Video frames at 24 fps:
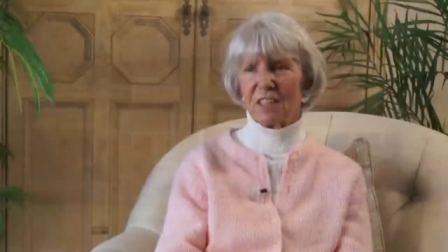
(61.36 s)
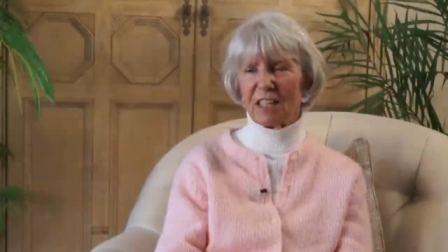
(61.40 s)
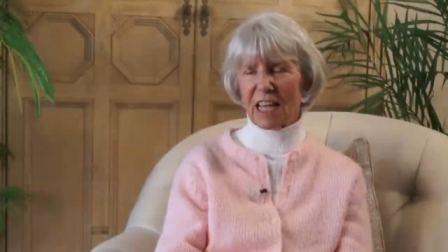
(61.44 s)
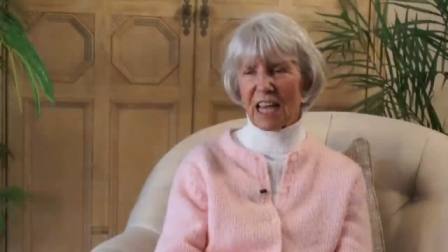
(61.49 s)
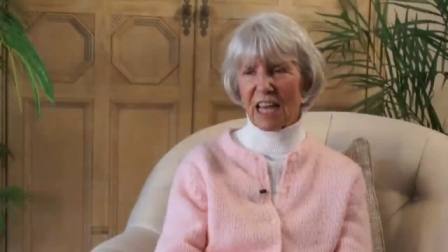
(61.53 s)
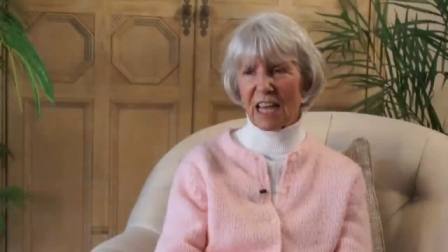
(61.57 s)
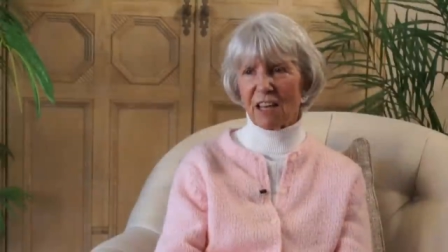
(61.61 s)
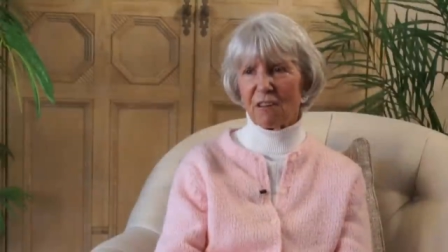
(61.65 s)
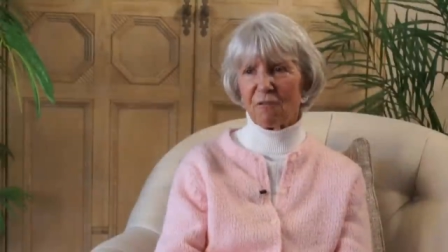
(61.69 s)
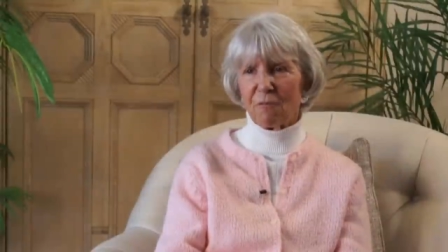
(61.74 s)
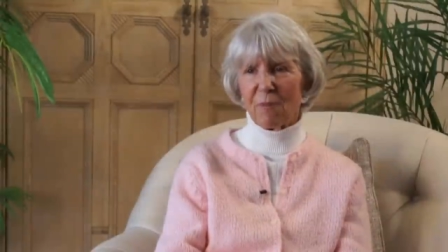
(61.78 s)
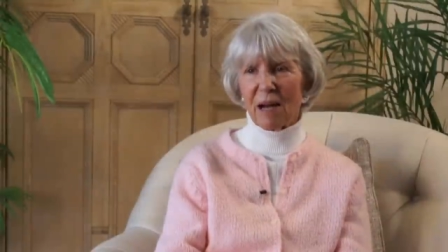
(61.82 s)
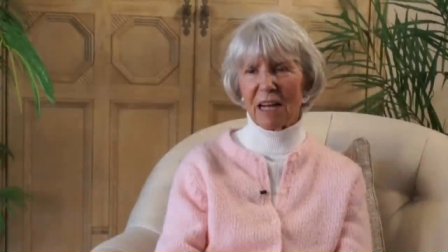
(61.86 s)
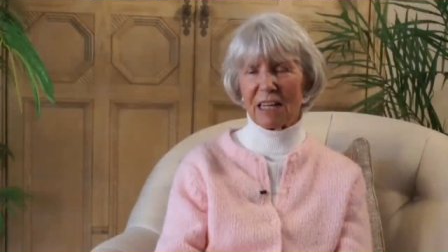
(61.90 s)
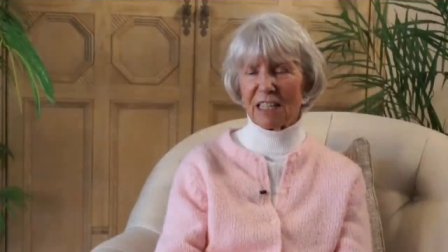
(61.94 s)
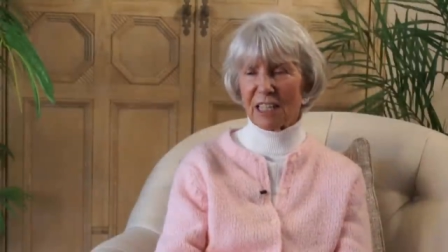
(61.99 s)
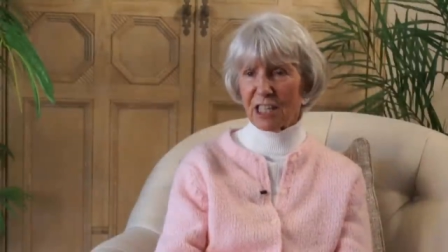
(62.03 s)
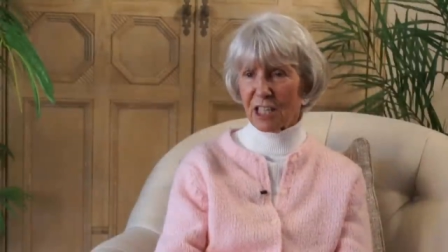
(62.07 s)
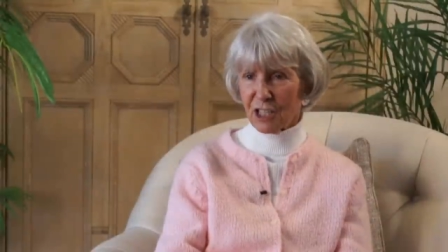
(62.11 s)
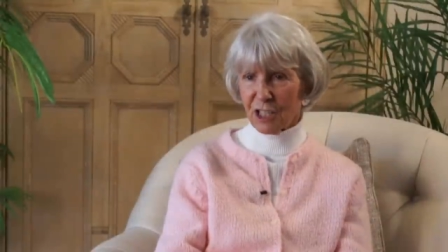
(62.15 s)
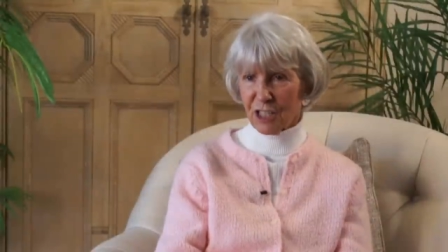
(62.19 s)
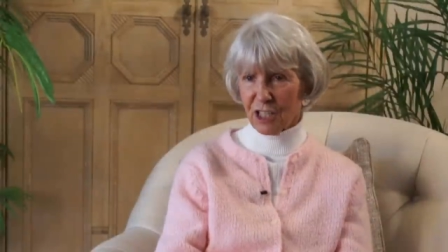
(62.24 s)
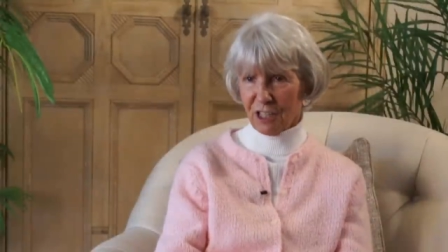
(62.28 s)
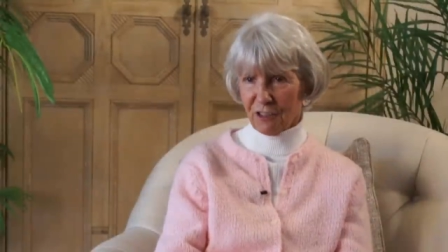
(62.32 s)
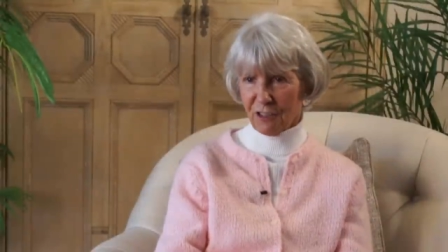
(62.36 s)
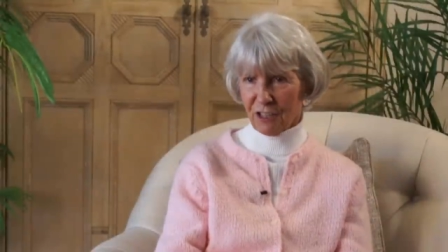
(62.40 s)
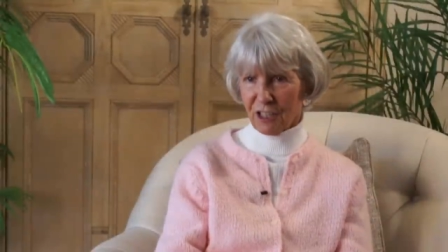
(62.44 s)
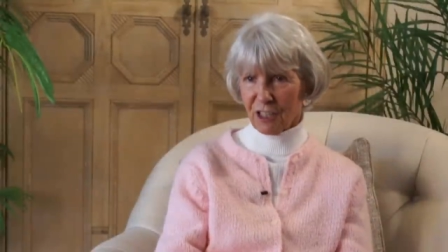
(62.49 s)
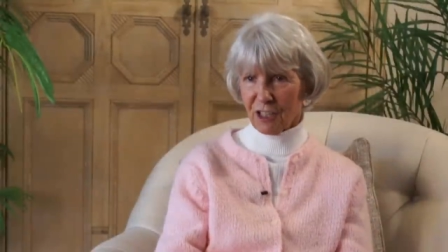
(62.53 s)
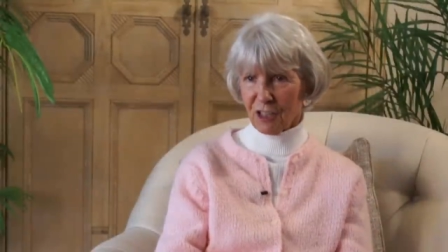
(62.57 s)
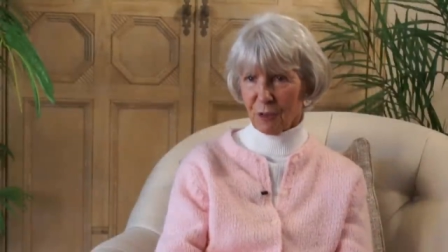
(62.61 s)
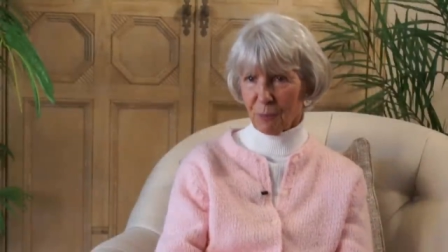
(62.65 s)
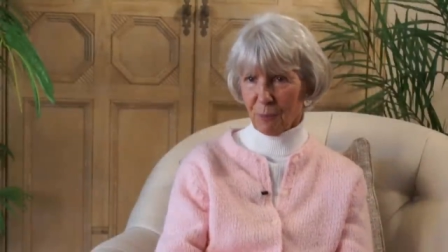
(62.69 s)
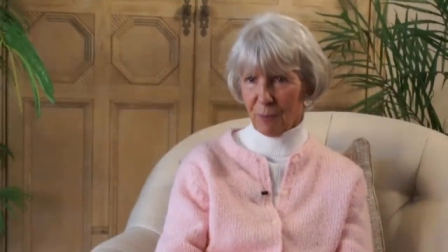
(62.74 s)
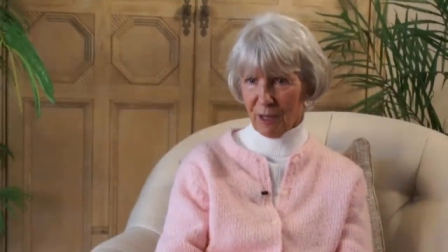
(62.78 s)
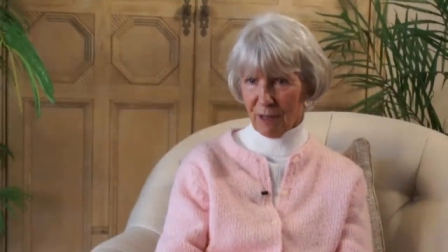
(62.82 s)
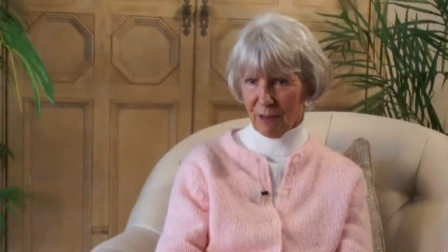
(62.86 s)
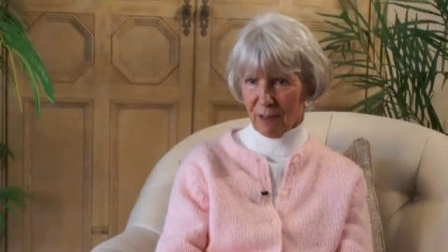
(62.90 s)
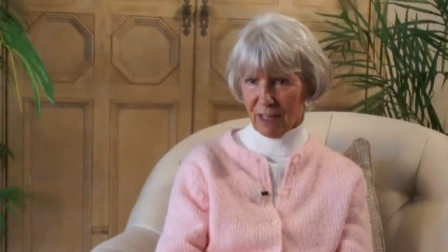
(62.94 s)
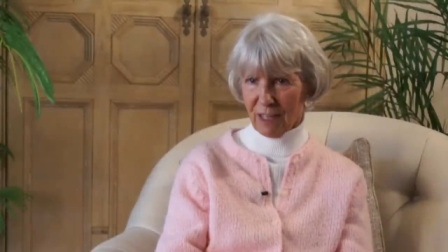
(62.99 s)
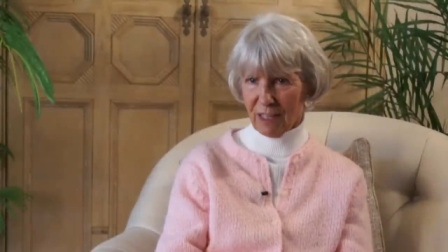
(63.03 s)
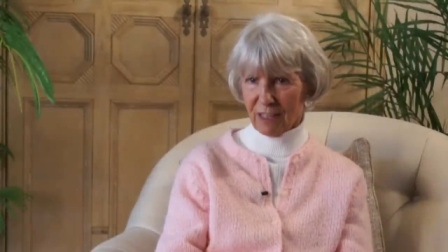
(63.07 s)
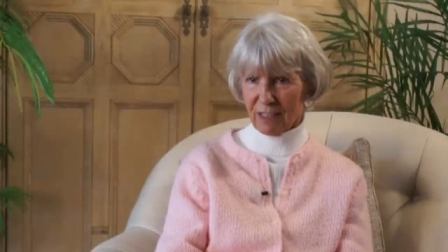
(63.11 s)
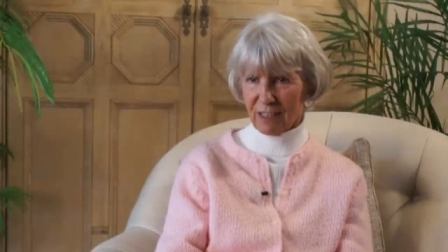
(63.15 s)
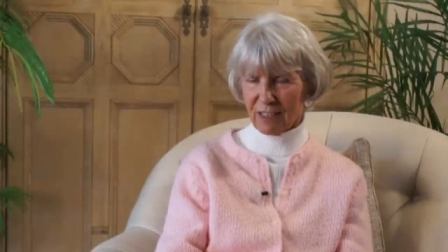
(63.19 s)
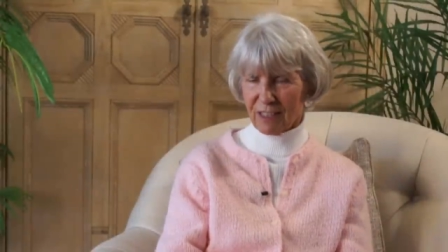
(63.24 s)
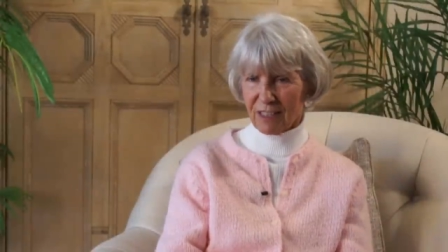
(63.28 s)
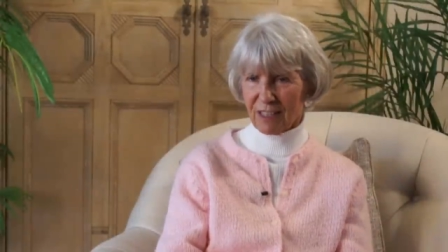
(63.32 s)
day of my near-death
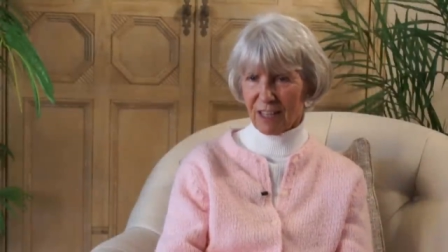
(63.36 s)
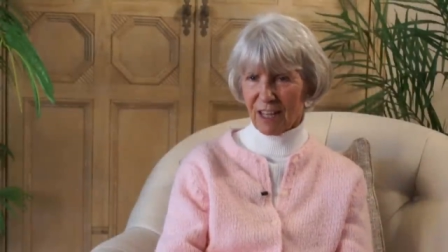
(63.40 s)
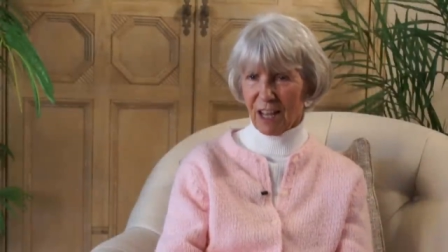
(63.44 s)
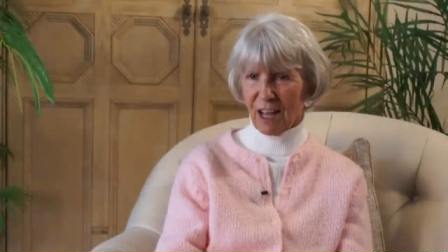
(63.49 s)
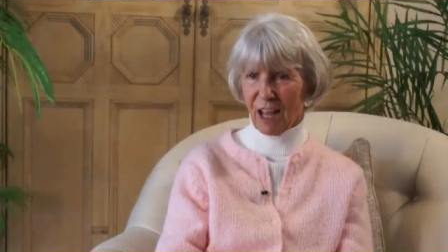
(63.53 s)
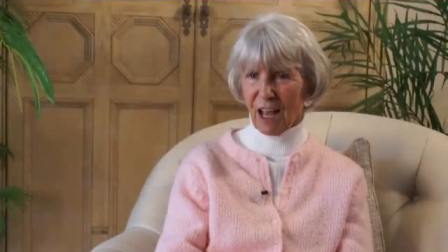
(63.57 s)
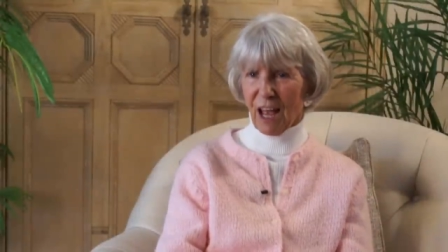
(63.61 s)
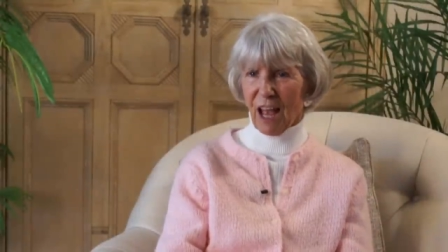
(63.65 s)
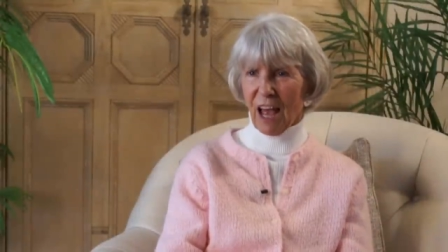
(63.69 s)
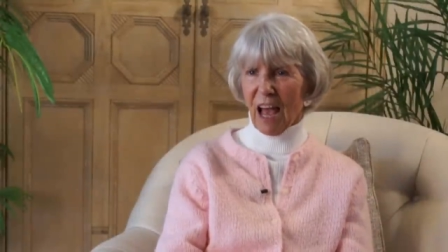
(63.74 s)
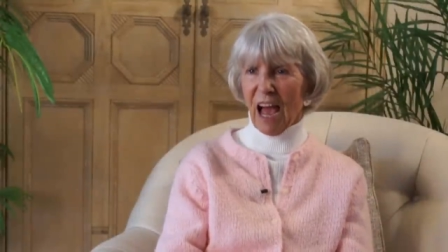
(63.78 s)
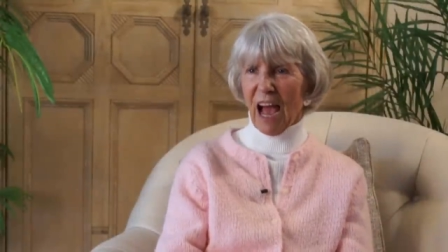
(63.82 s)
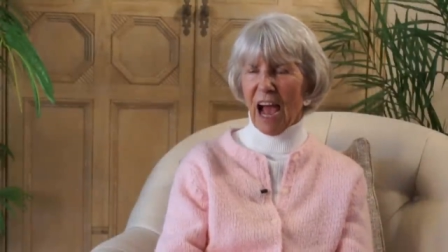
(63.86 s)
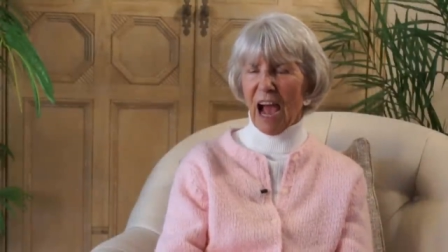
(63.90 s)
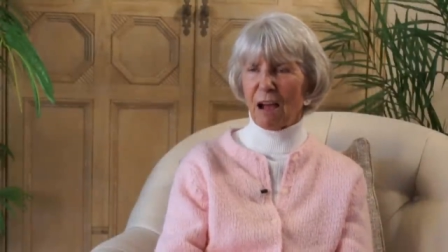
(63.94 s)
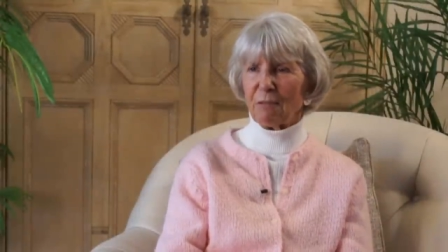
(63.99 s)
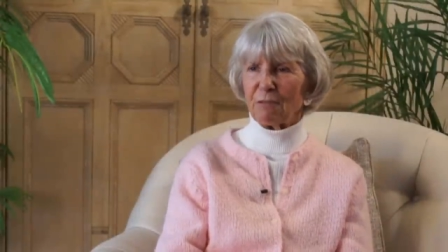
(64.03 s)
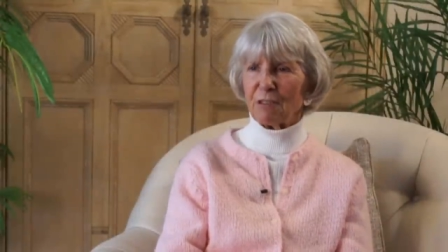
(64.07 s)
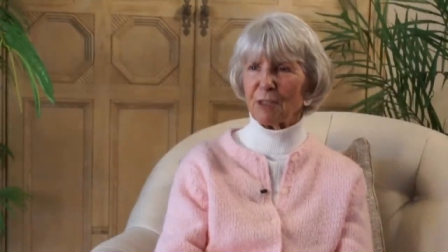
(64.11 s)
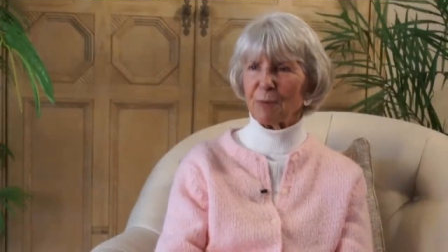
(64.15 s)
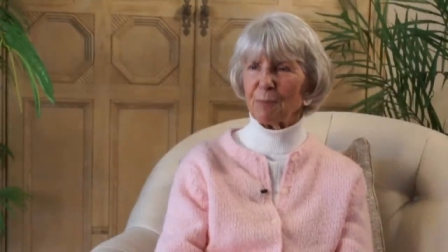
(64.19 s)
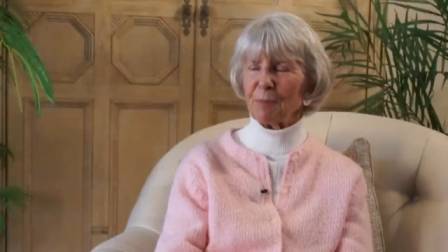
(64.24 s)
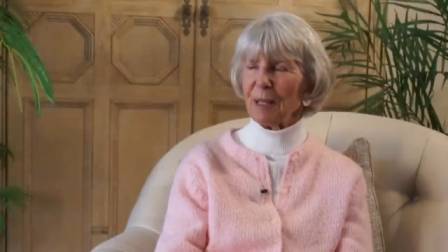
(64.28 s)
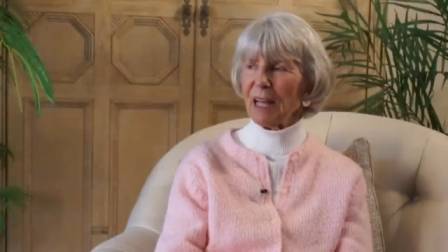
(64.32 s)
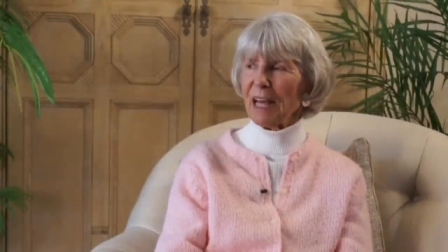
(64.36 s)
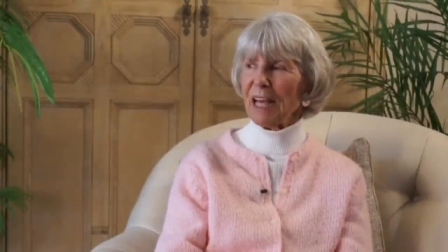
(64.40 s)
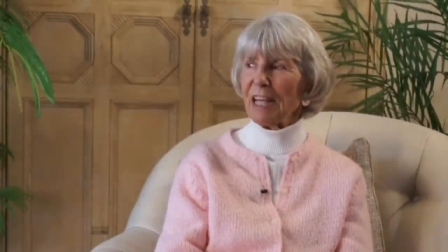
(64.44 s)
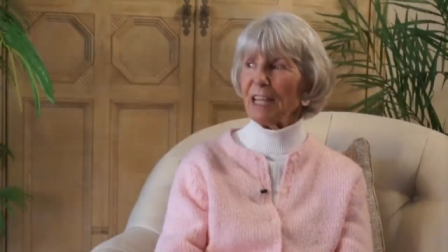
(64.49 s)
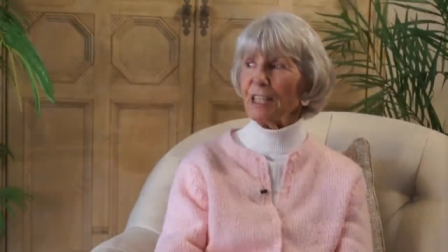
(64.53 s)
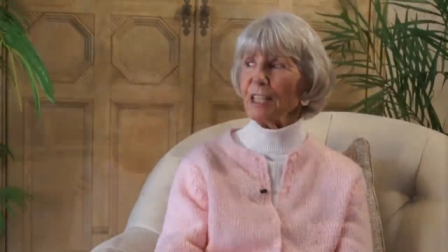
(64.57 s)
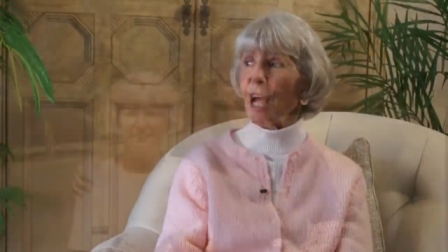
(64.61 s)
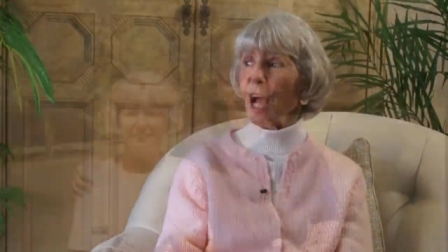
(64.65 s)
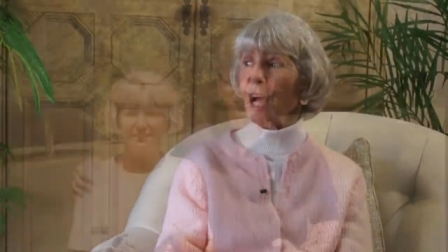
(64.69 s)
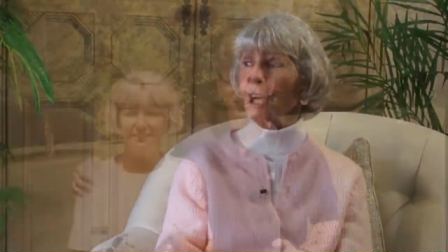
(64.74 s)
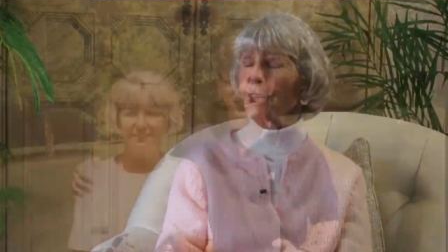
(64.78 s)
experience, I was playing